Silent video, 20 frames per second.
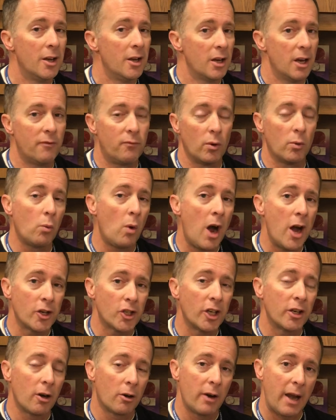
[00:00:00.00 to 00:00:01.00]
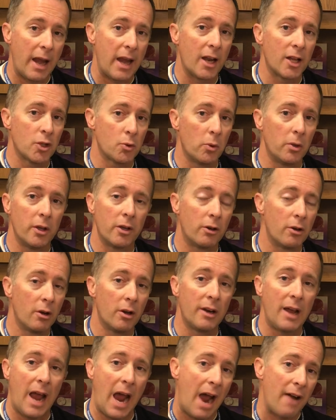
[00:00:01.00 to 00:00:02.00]
If we're washing our hands really
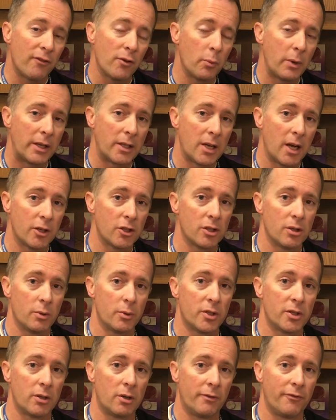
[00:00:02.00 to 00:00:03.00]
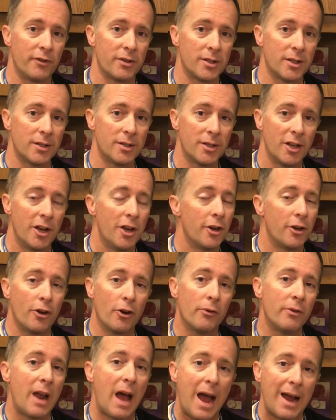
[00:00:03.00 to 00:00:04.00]
good after we touch those surfaces,
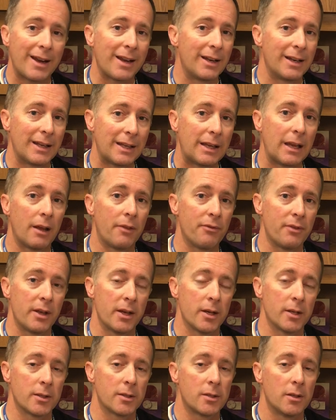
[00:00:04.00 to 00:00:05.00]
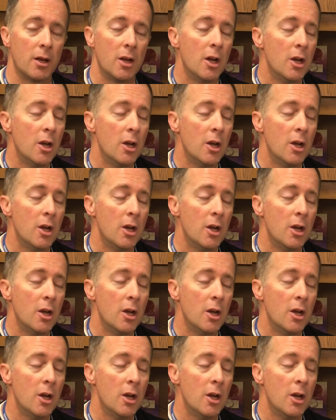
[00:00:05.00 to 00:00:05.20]
you're not gonna get this.